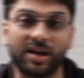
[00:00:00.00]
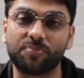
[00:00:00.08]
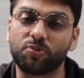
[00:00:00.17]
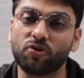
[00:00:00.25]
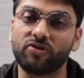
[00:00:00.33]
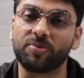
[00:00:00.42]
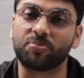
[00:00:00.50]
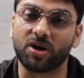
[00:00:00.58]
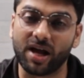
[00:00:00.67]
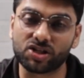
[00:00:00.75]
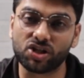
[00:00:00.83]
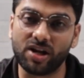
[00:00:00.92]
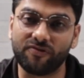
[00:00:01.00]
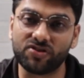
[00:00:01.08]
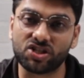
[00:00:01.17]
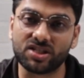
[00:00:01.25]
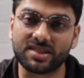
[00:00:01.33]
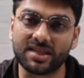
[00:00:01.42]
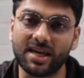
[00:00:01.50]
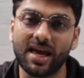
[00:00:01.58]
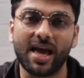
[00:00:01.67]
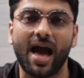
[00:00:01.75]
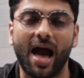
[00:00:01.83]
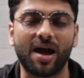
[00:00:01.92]
in improving production efficiency
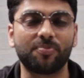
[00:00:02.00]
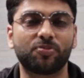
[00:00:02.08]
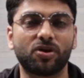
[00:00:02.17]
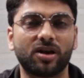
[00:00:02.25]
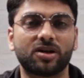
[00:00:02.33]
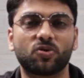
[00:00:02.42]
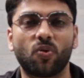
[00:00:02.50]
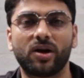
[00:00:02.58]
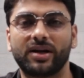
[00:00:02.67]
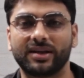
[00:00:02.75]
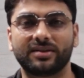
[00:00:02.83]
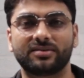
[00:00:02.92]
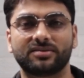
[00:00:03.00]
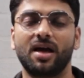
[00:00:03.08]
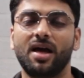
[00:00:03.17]
and product quality.